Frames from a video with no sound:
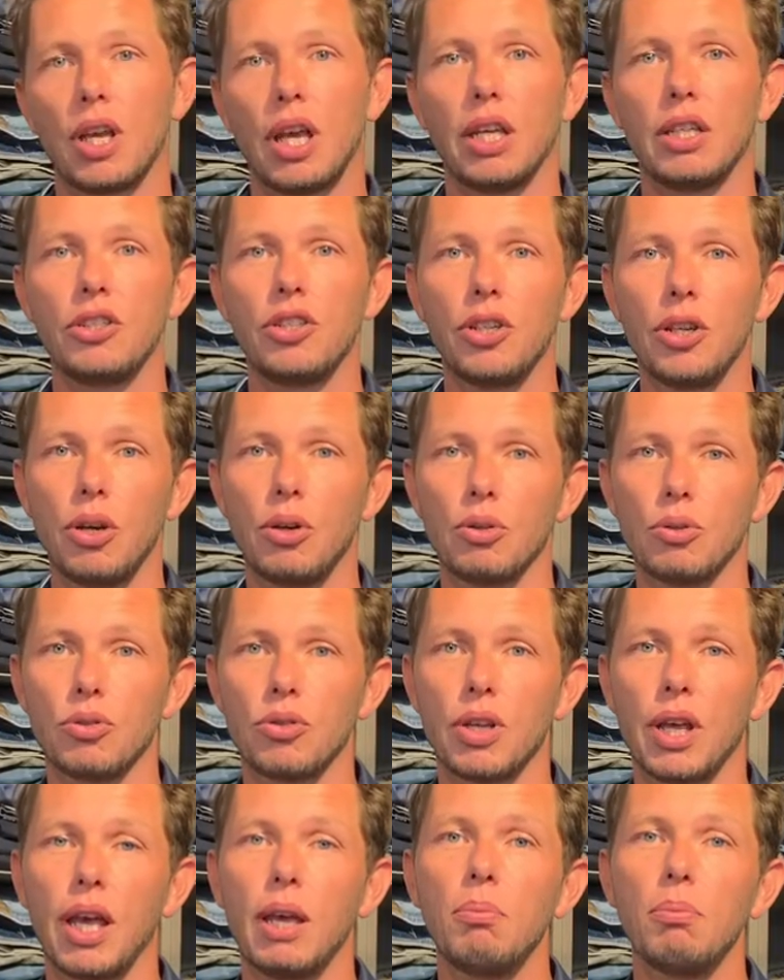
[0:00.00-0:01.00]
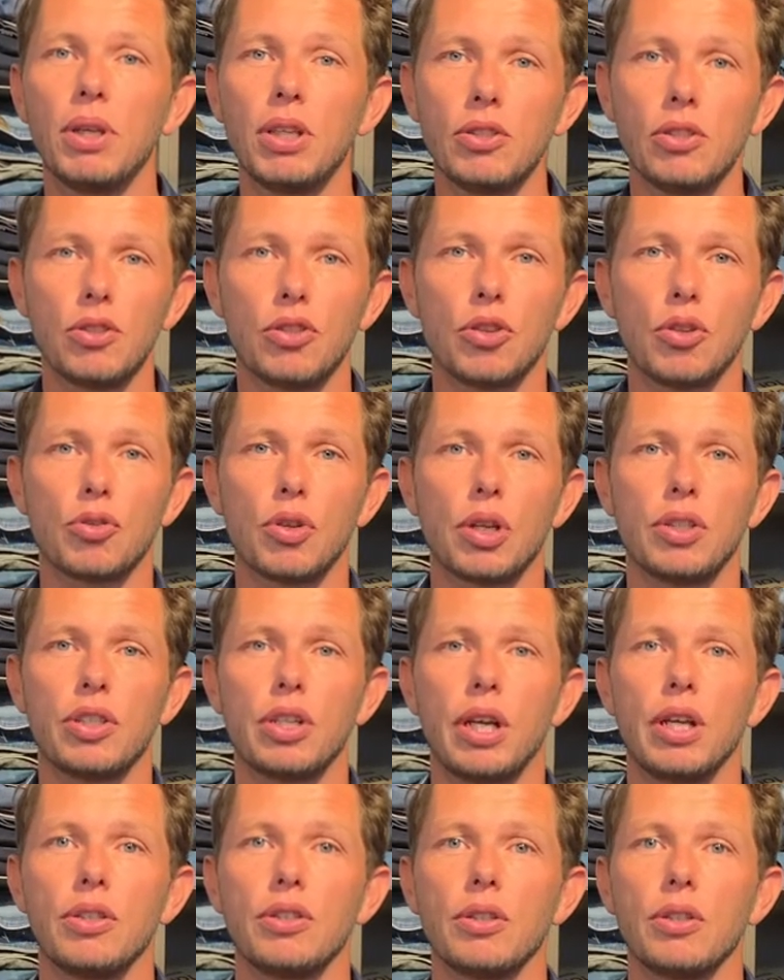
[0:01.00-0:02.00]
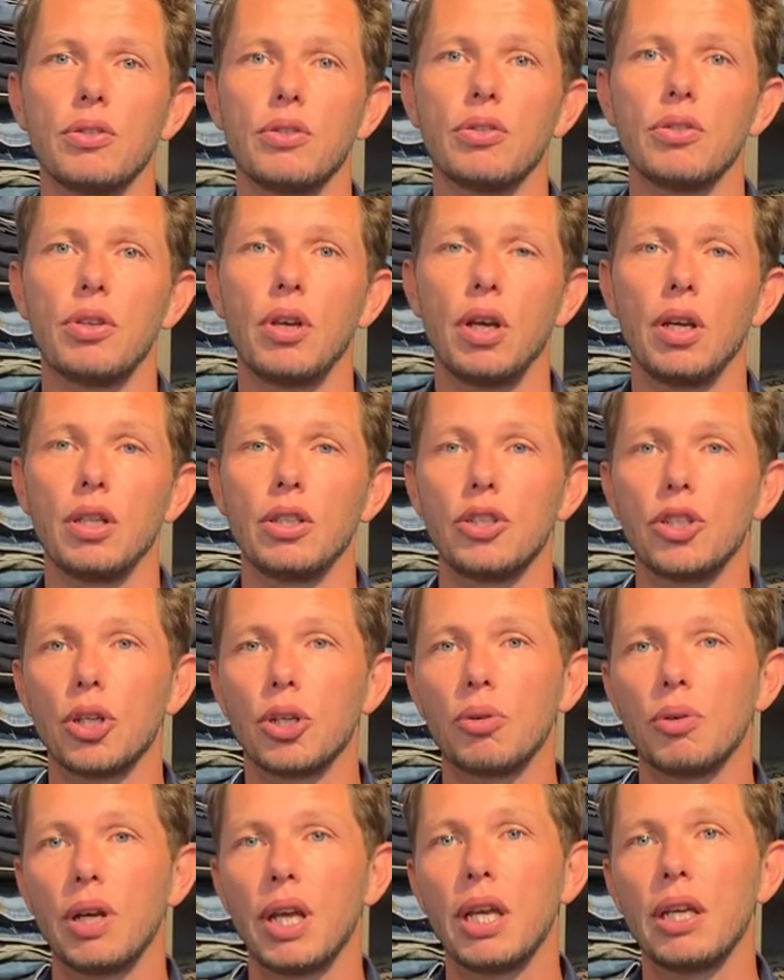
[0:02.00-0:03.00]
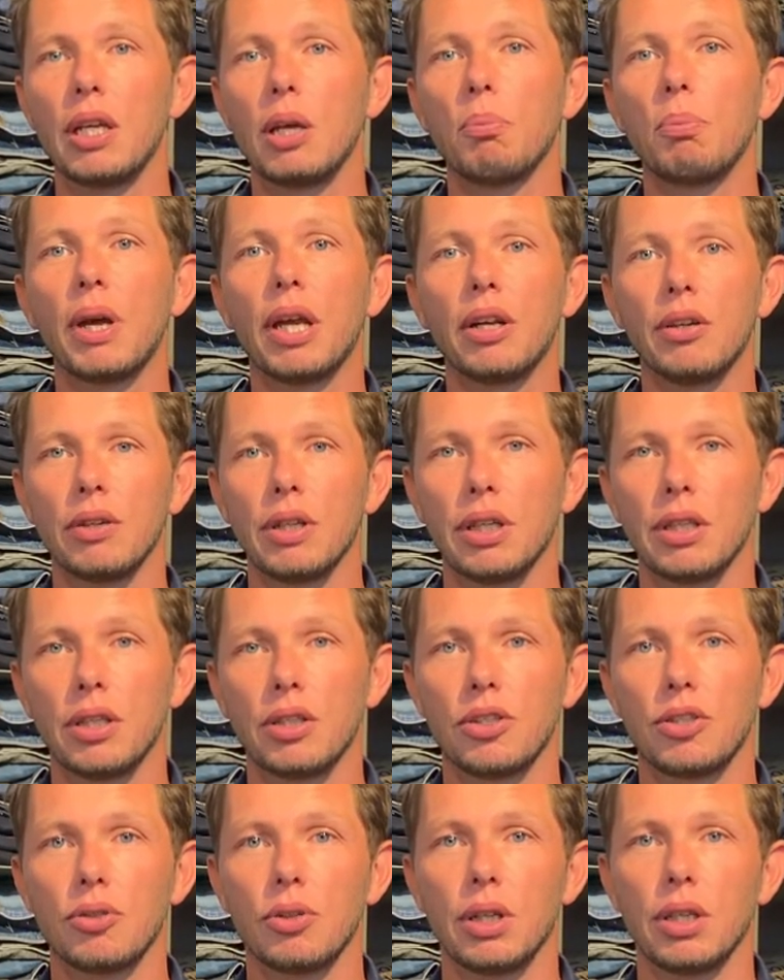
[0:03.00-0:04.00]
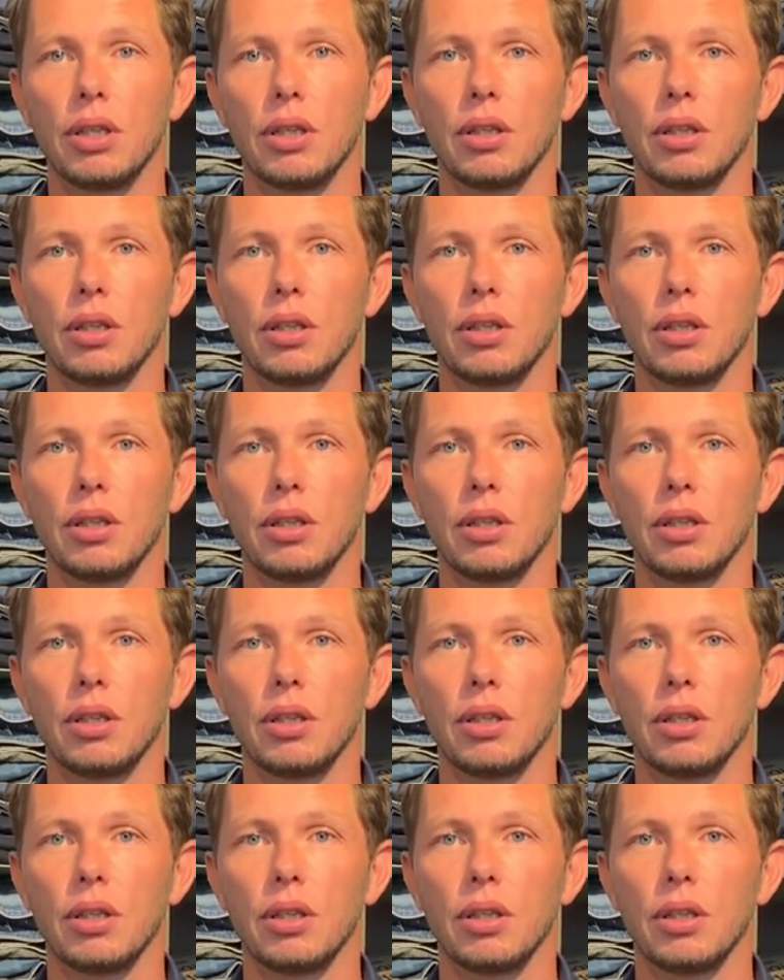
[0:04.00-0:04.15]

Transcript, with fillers: NGOs and business associations to create a better industry.